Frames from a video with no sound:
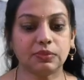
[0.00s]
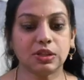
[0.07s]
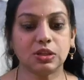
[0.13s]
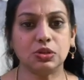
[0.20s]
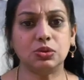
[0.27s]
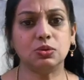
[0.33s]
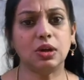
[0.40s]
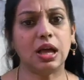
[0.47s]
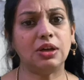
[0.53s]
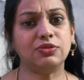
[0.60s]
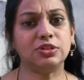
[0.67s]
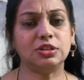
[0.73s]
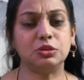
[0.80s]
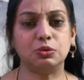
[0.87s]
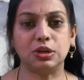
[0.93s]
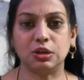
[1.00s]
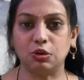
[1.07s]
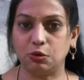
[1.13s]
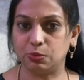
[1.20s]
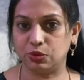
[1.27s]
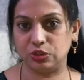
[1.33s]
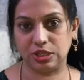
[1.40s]
So after doing
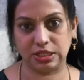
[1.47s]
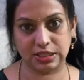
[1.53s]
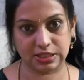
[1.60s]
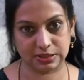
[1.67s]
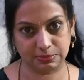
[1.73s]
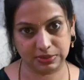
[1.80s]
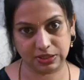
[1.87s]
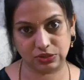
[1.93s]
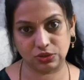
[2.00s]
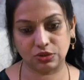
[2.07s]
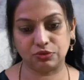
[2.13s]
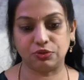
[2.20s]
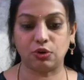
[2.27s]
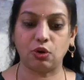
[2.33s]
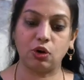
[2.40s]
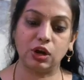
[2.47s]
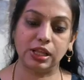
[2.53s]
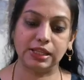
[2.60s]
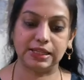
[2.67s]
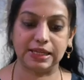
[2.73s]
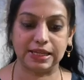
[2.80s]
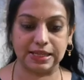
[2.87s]
homogeneous mixture of
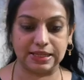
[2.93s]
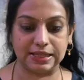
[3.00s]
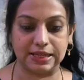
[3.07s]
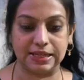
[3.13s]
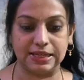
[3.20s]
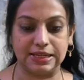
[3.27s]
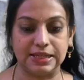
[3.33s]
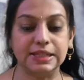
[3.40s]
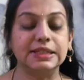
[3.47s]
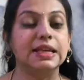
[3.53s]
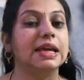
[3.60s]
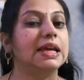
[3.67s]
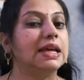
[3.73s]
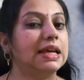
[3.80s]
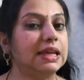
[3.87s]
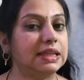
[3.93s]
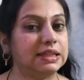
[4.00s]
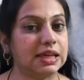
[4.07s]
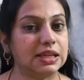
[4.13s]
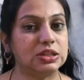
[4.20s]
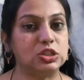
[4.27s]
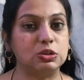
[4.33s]
all the ingredients, it
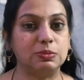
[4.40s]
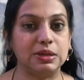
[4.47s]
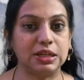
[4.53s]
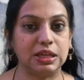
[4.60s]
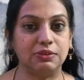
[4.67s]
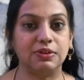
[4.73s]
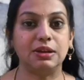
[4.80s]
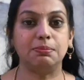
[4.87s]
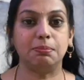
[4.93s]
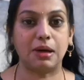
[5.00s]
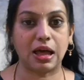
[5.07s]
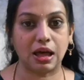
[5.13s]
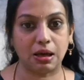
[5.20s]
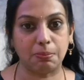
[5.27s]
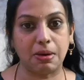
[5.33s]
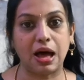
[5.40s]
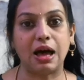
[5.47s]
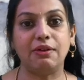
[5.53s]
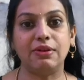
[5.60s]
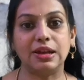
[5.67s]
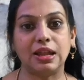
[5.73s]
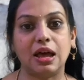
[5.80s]
has to be given
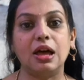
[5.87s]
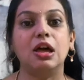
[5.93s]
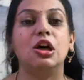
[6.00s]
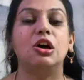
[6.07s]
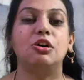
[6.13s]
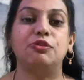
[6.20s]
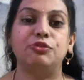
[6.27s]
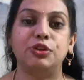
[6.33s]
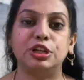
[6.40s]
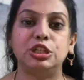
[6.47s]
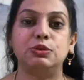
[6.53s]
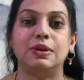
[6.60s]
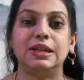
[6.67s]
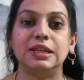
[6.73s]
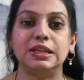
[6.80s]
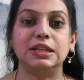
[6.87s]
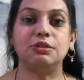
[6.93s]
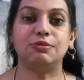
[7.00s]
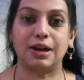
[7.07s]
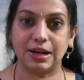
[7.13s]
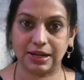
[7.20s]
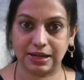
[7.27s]
bhavana for
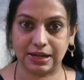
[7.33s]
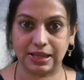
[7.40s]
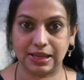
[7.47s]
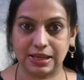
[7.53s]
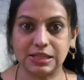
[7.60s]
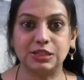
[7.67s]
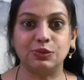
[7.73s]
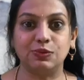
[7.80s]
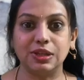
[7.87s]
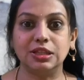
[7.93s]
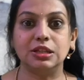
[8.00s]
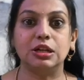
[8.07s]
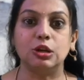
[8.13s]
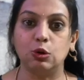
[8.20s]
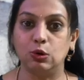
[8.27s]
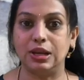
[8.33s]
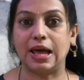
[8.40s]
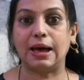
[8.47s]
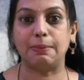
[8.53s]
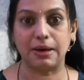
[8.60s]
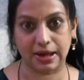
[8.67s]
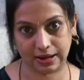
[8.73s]
21 days with
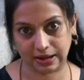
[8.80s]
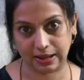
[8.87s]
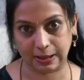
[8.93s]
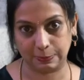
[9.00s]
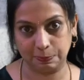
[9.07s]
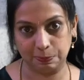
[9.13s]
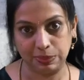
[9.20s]
Gulab Arka.